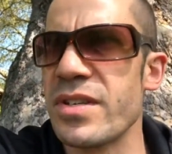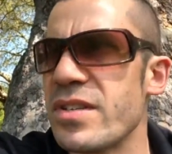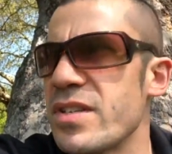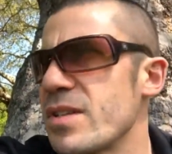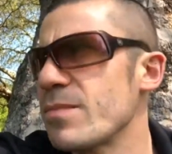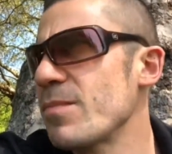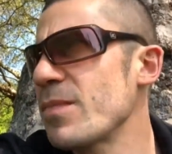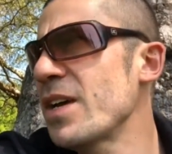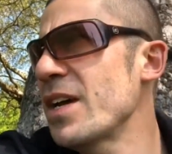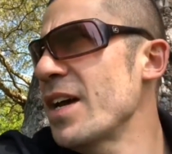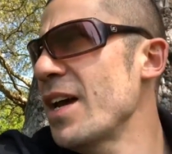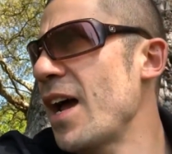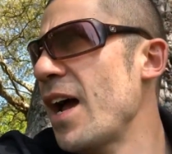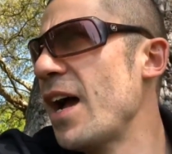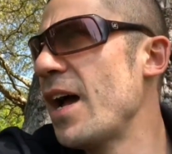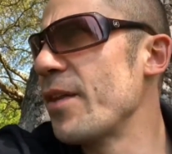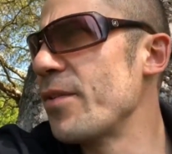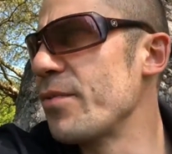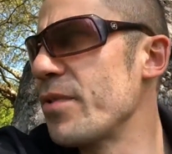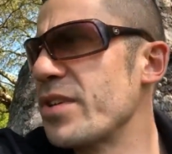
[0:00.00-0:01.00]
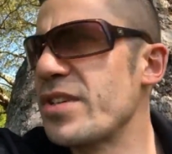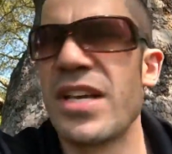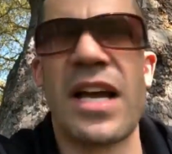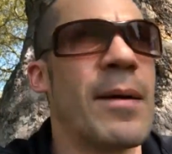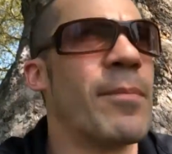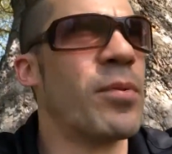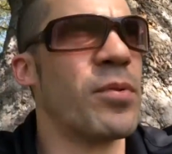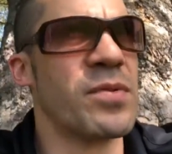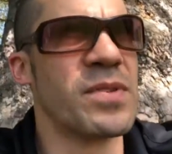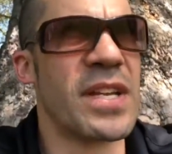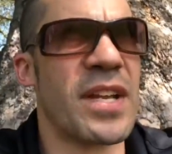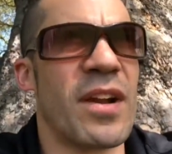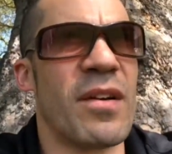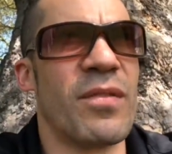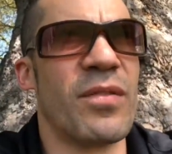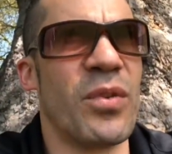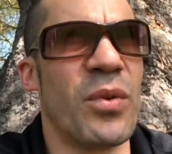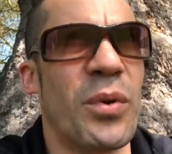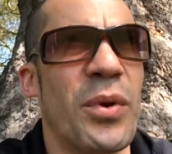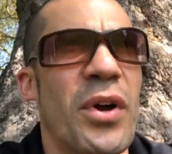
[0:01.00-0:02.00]
And some other examples that
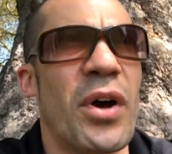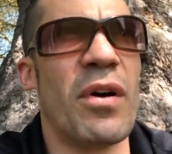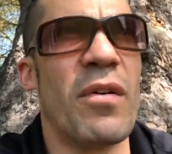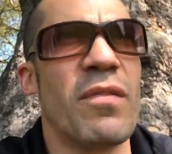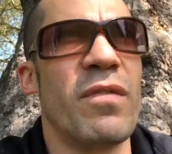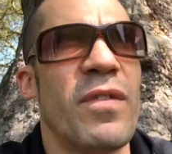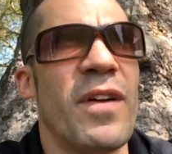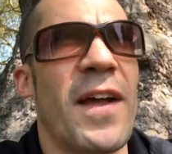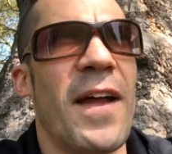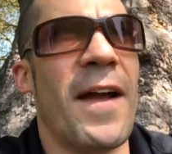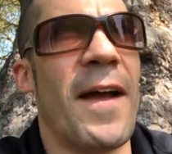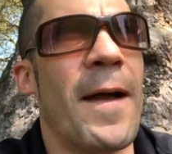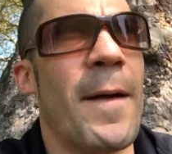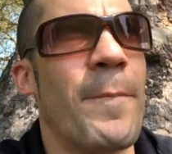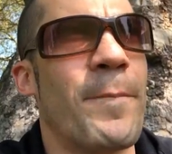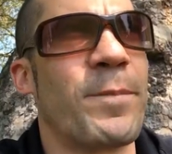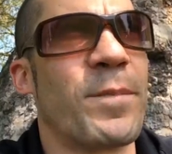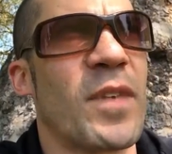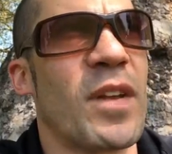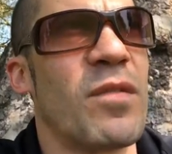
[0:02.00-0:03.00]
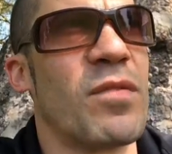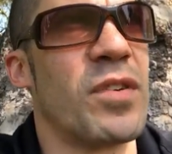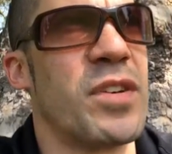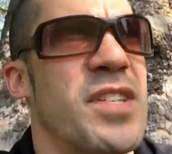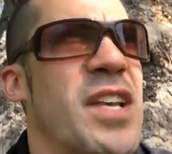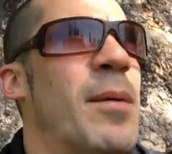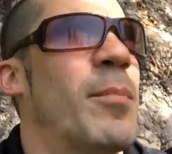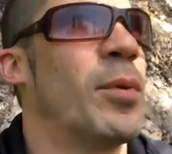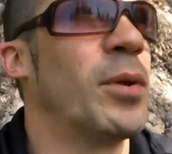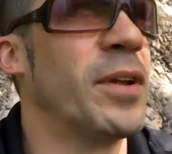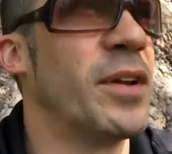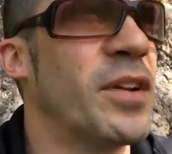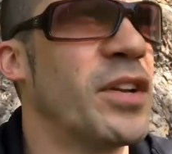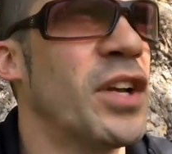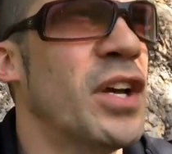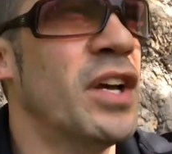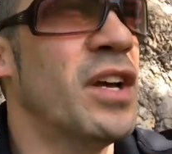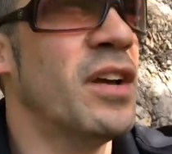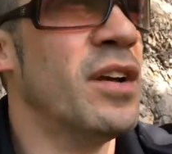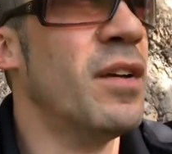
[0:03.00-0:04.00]
I've thought of, for example, in
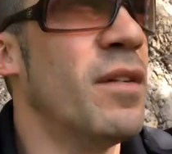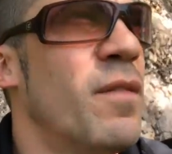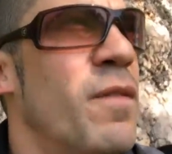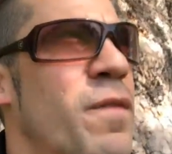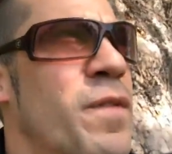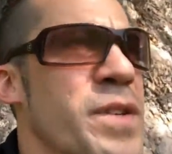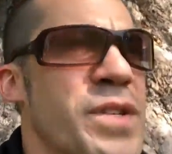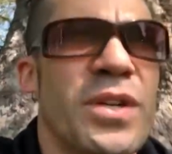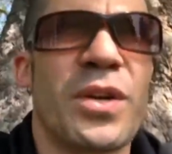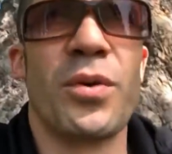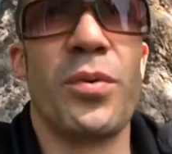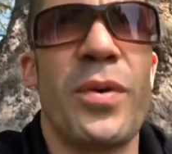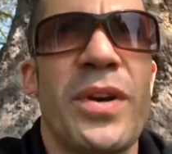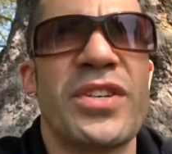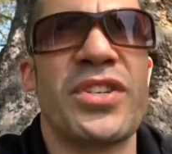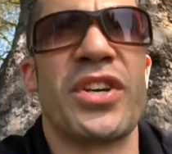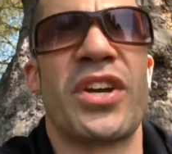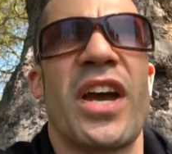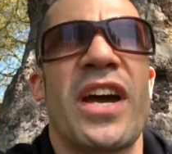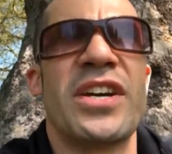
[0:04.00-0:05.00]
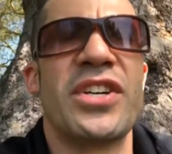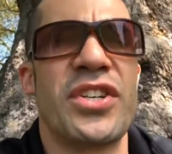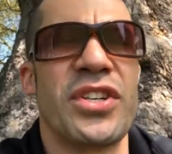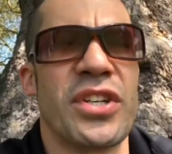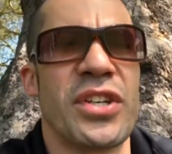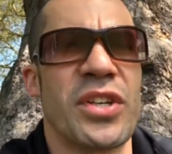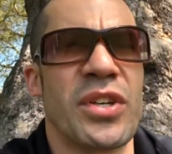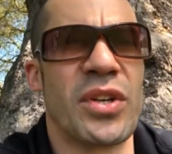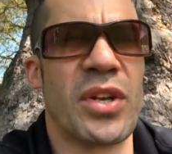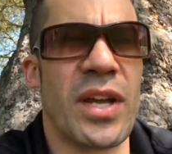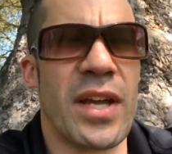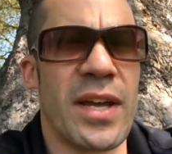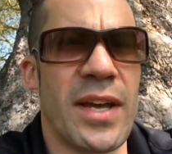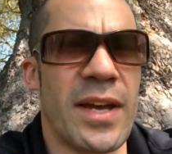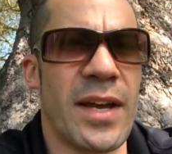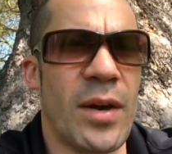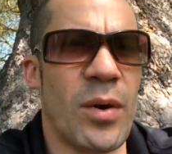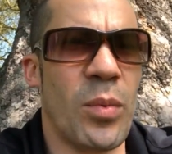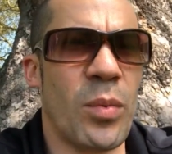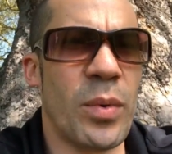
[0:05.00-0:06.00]
physical education,
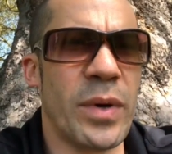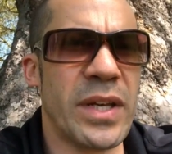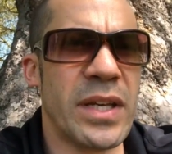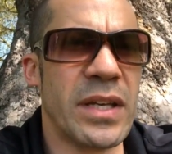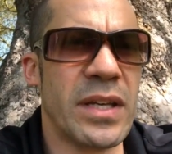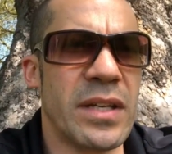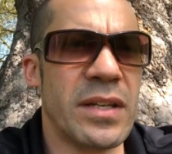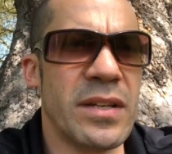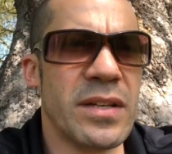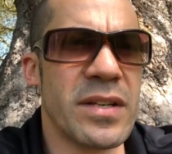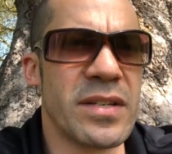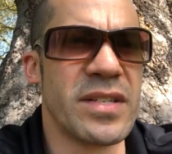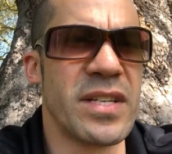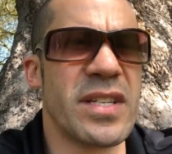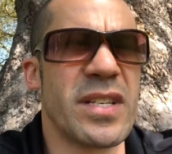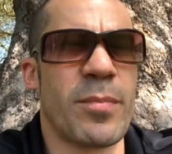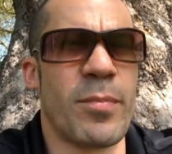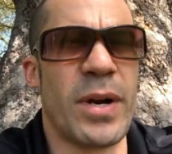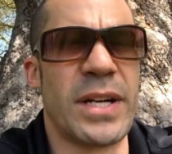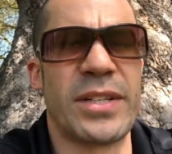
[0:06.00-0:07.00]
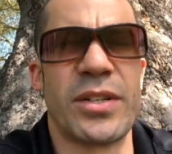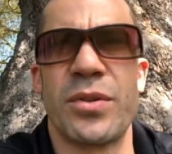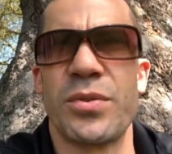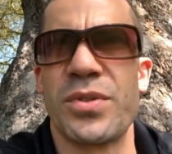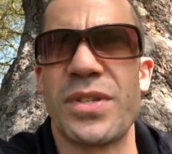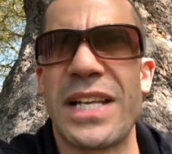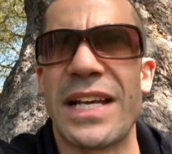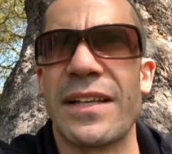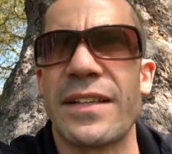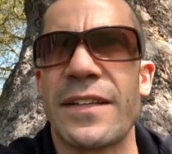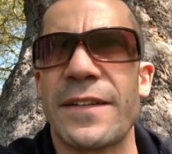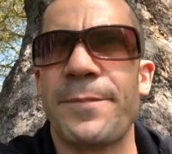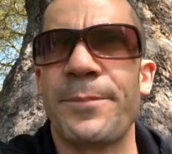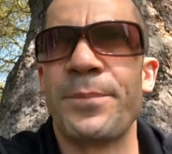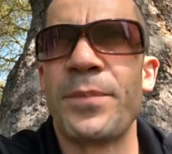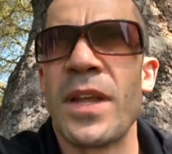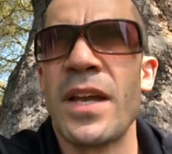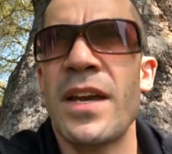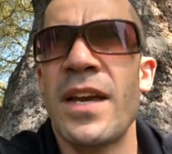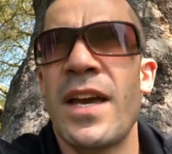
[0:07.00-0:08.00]
we assess a practical standard,
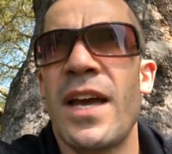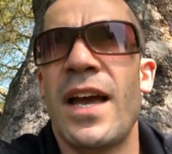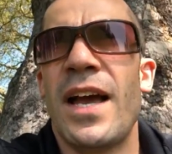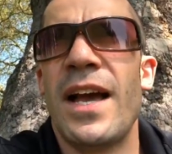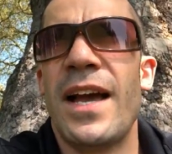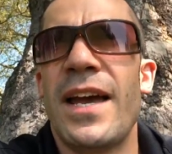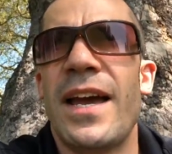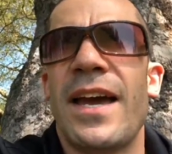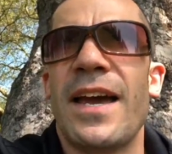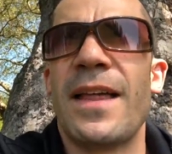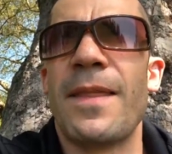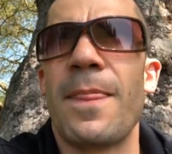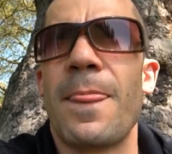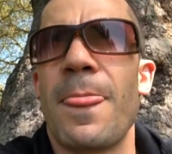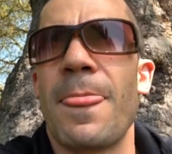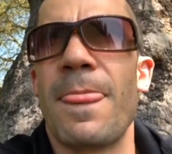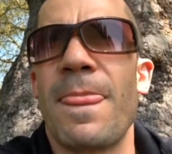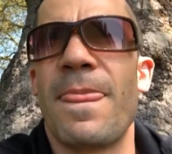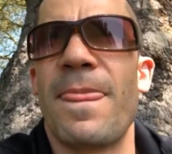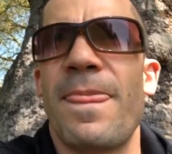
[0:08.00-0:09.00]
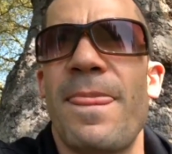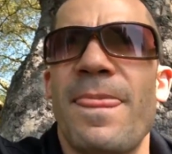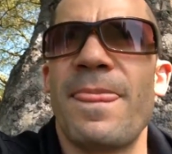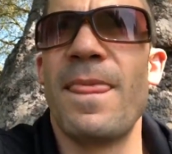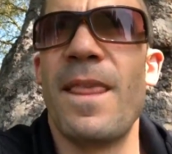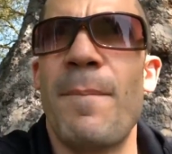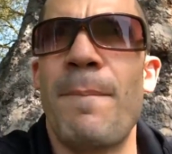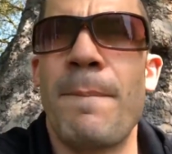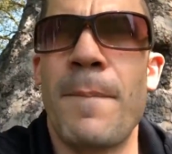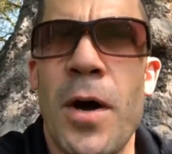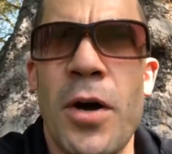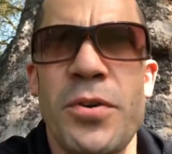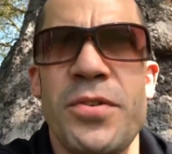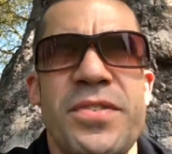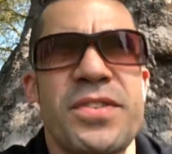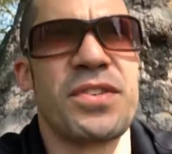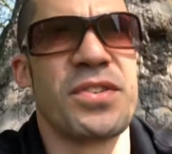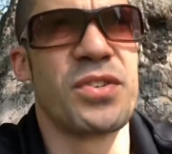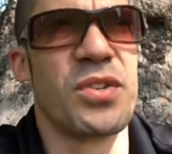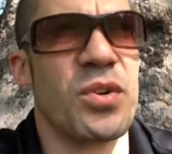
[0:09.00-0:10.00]
and
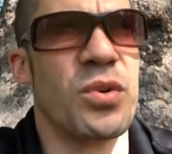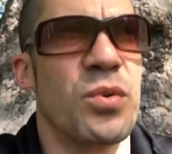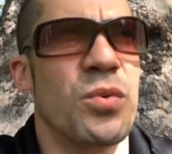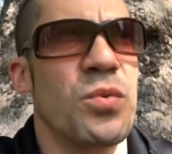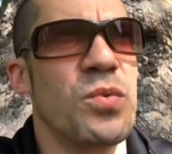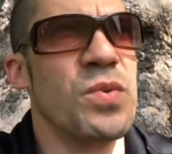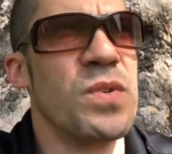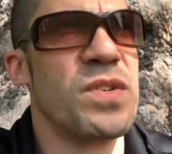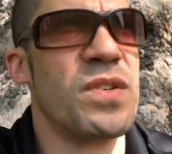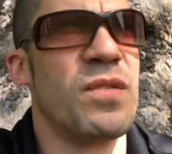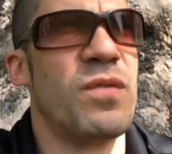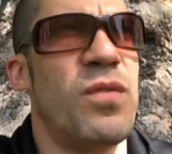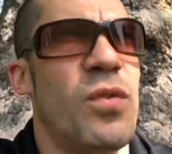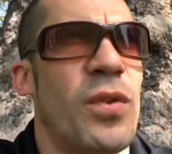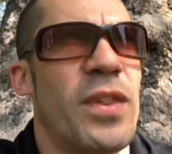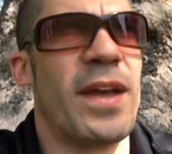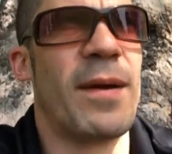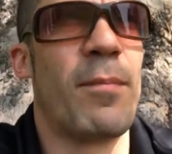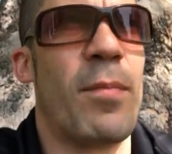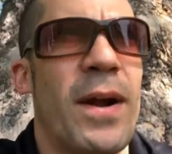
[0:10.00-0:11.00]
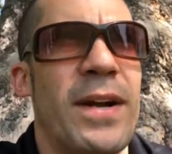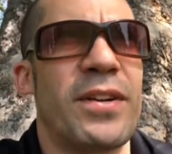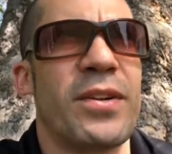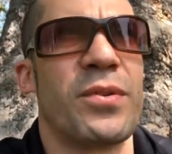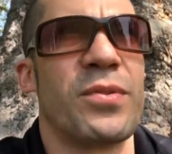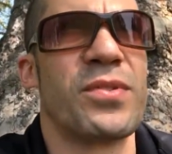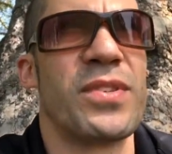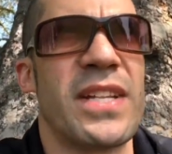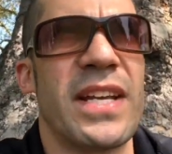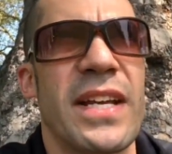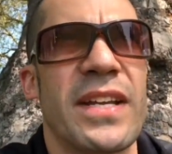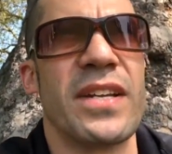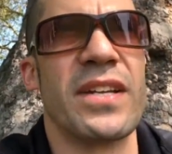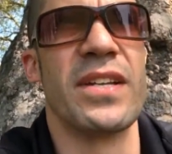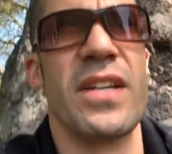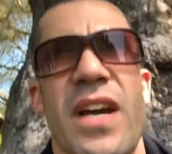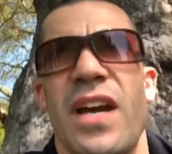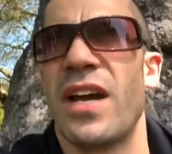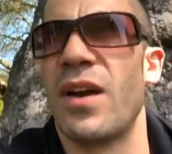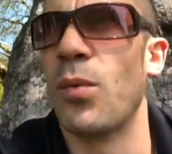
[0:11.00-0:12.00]
most schools for that practical
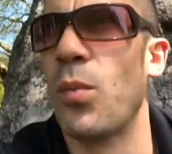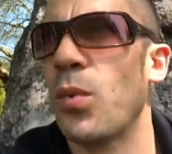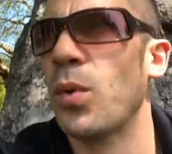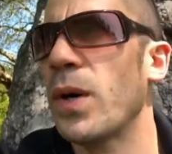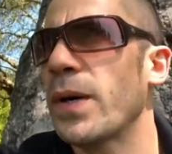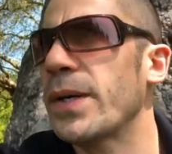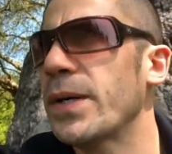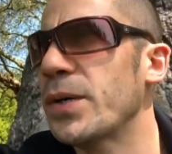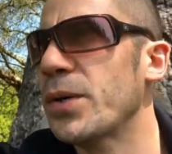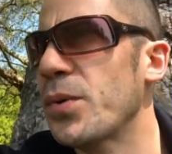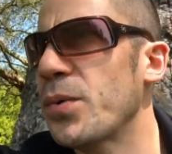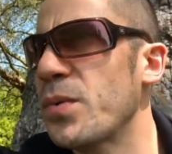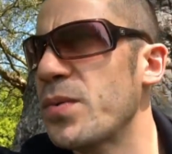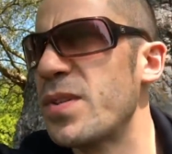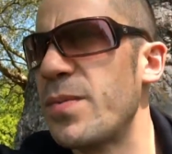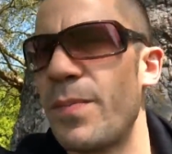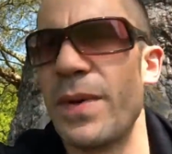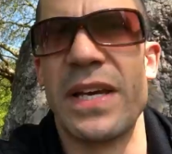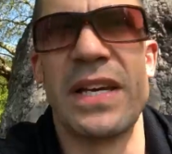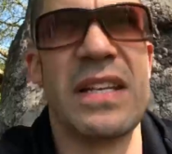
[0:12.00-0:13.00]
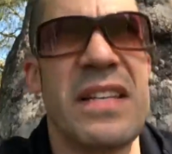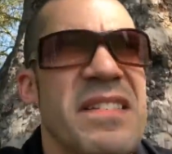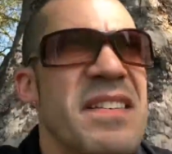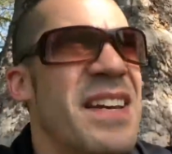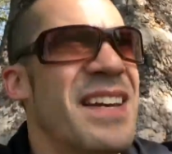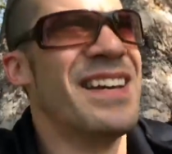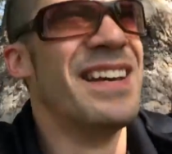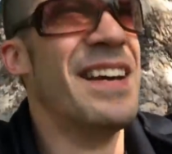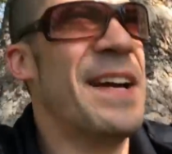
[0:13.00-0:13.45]
standard will spend